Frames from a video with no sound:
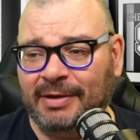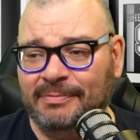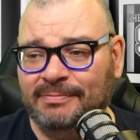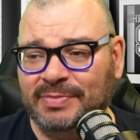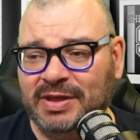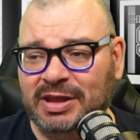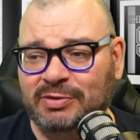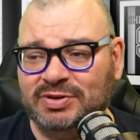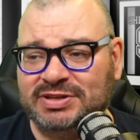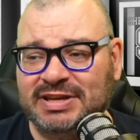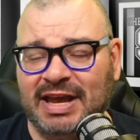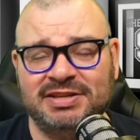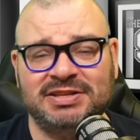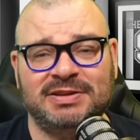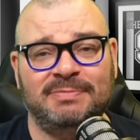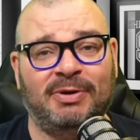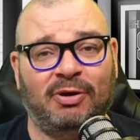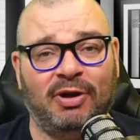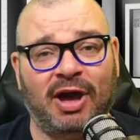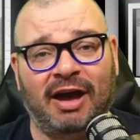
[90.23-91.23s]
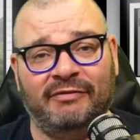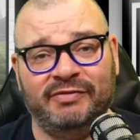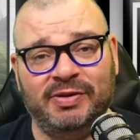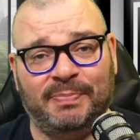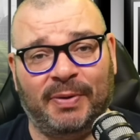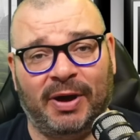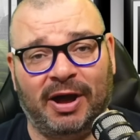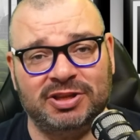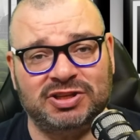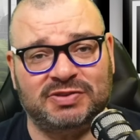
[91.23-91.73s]
He was asked about Harvey
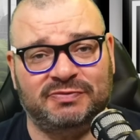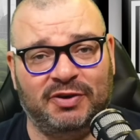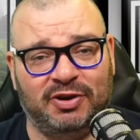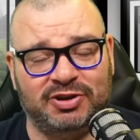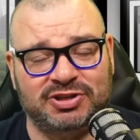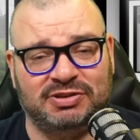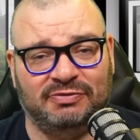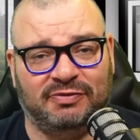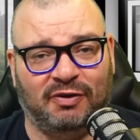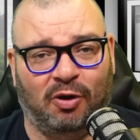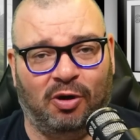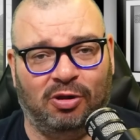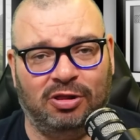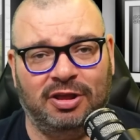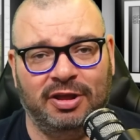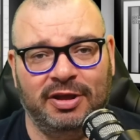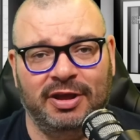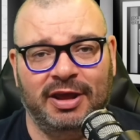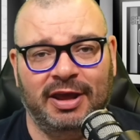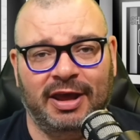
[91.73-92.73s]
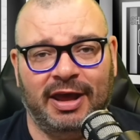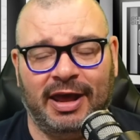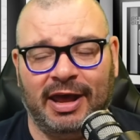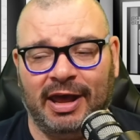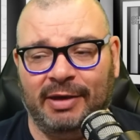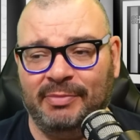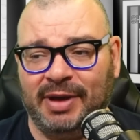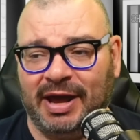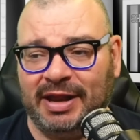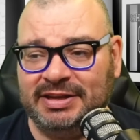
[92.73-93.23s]
Barnes first of all.
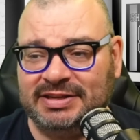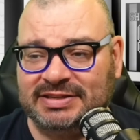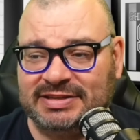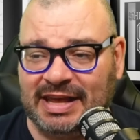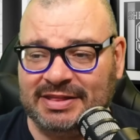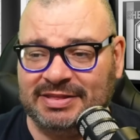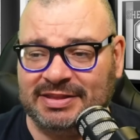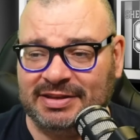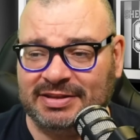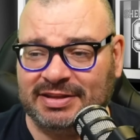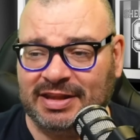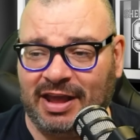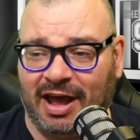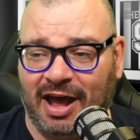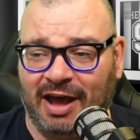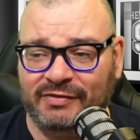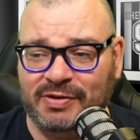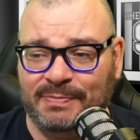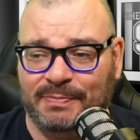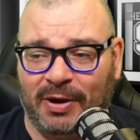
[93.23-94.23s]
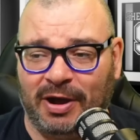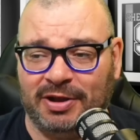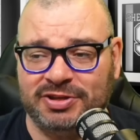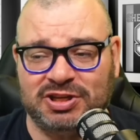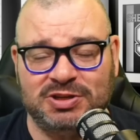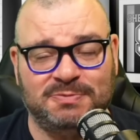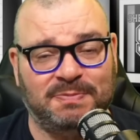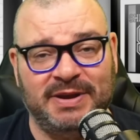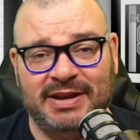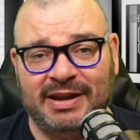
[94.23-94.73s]
And he said that Harvey Barnes
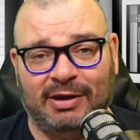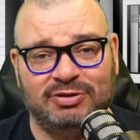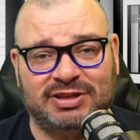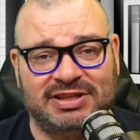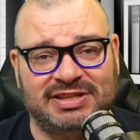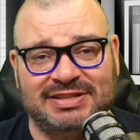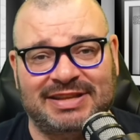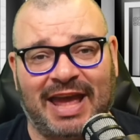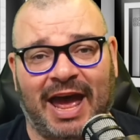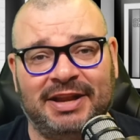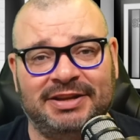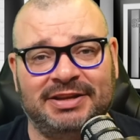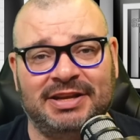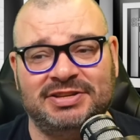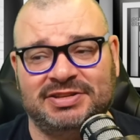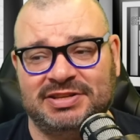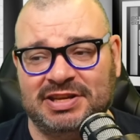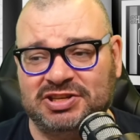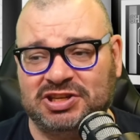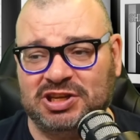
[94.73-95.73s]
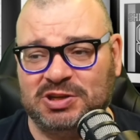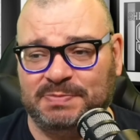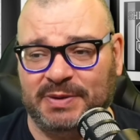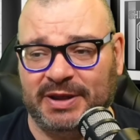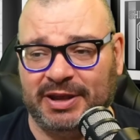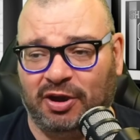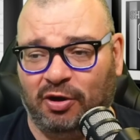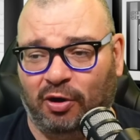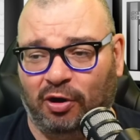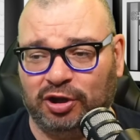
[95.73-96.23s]
has been outstanding since he's been
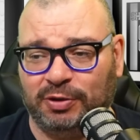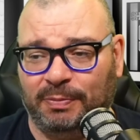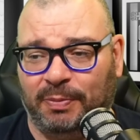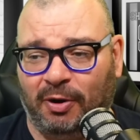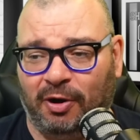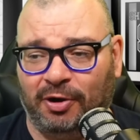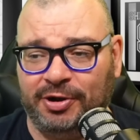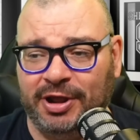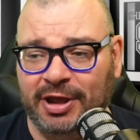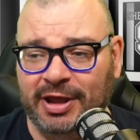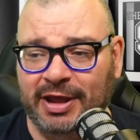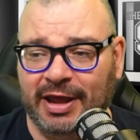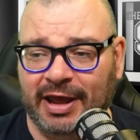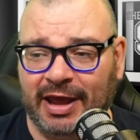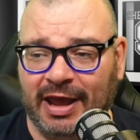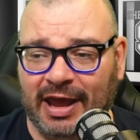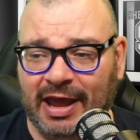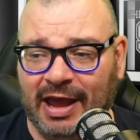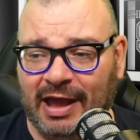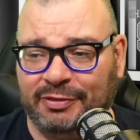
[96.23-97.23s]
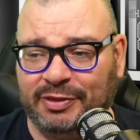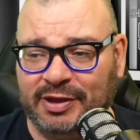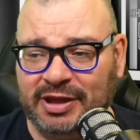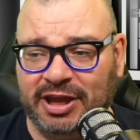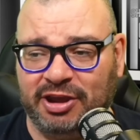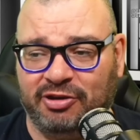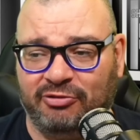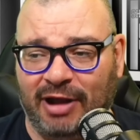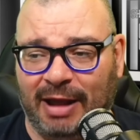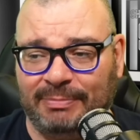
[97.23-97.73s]
called upon. I think he
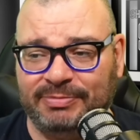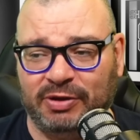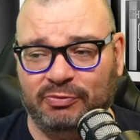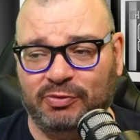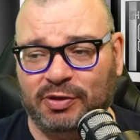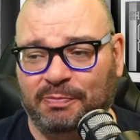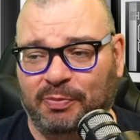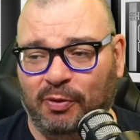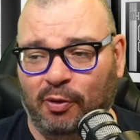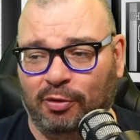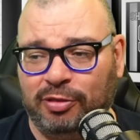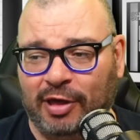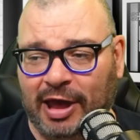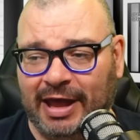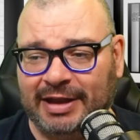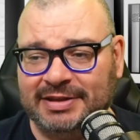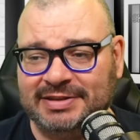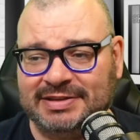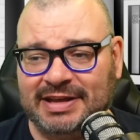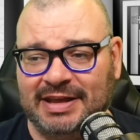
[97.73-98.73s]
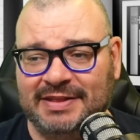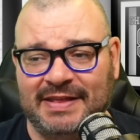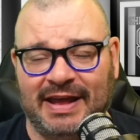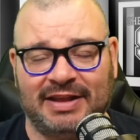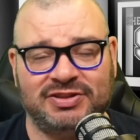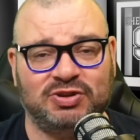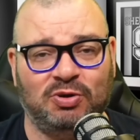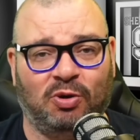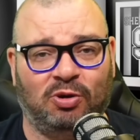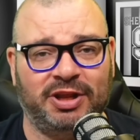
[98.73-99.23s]
grabbed it with both hands and
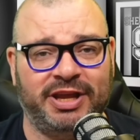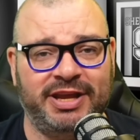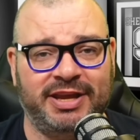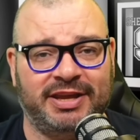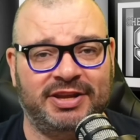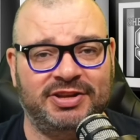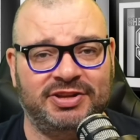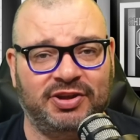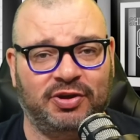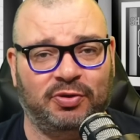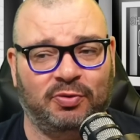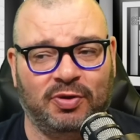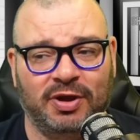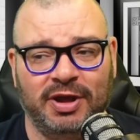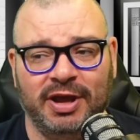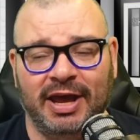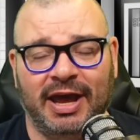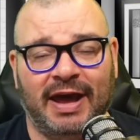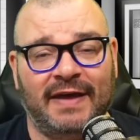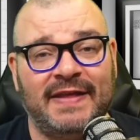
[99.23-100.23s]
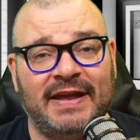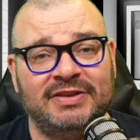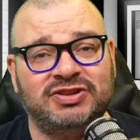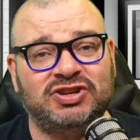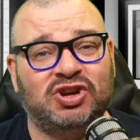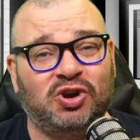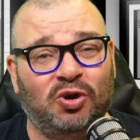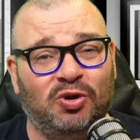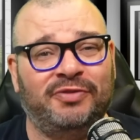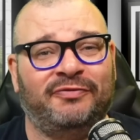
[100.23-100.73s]
that's all he can do. And that's
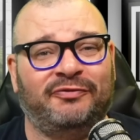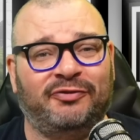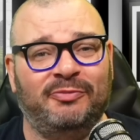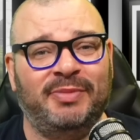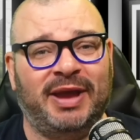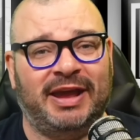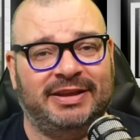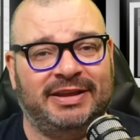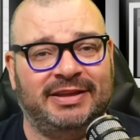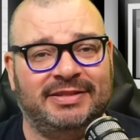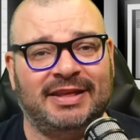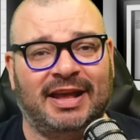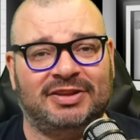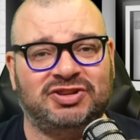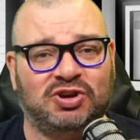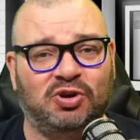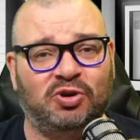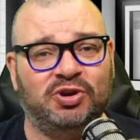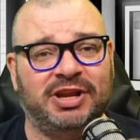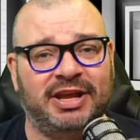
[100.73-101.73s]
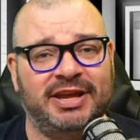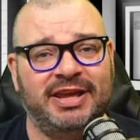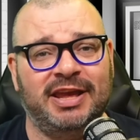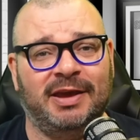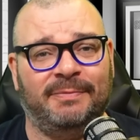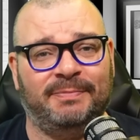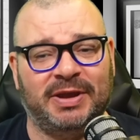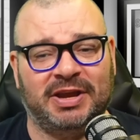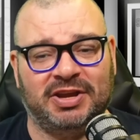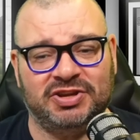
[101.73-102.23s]
good from Eddie. That's good to hear
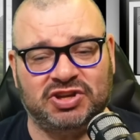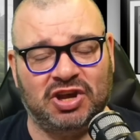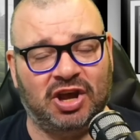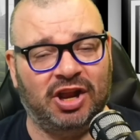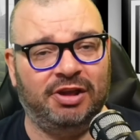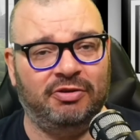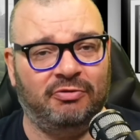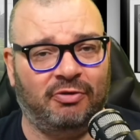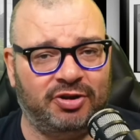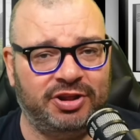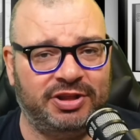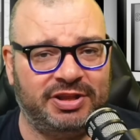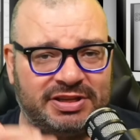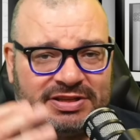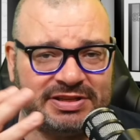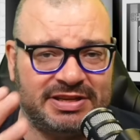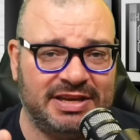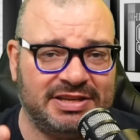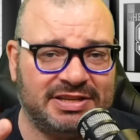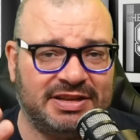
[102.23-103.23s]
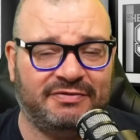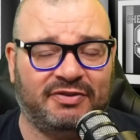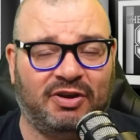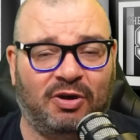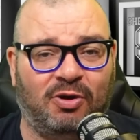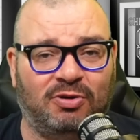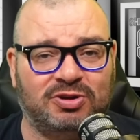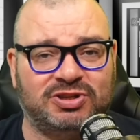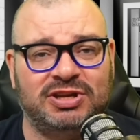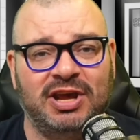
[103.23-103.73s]
because earlier on in the season, of
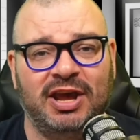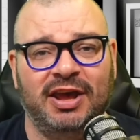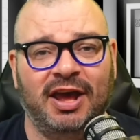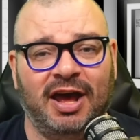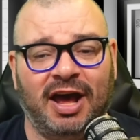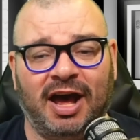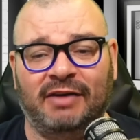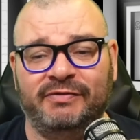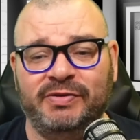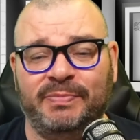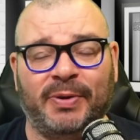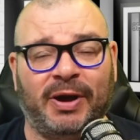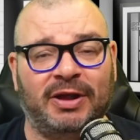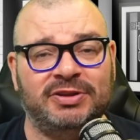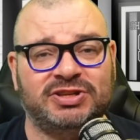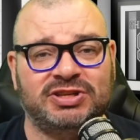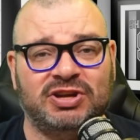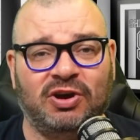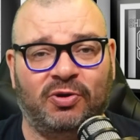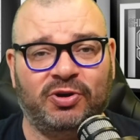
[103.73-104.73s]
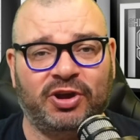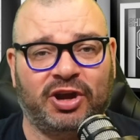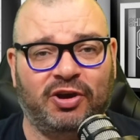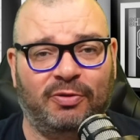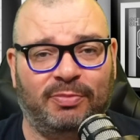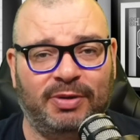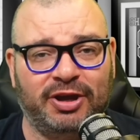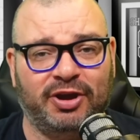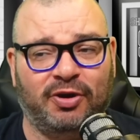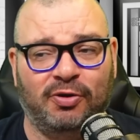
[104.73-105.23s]
course, Harvey Barnes scored a
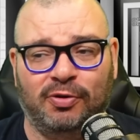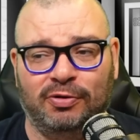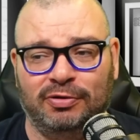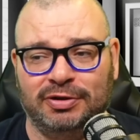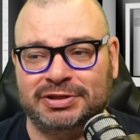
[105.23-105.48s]
couple of goals